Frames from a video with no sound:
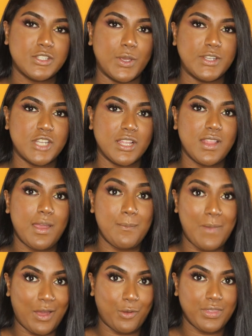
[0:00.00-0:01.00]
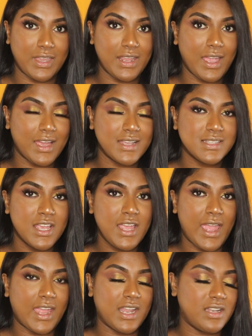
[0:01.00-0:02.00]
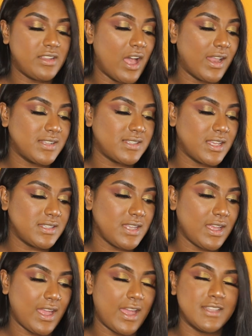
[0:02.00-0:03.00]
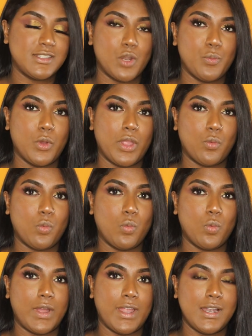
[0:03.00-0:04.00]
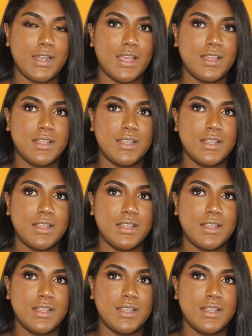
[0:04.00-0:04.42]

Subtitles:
So I checked the amount that it has and Anastasia has 0.11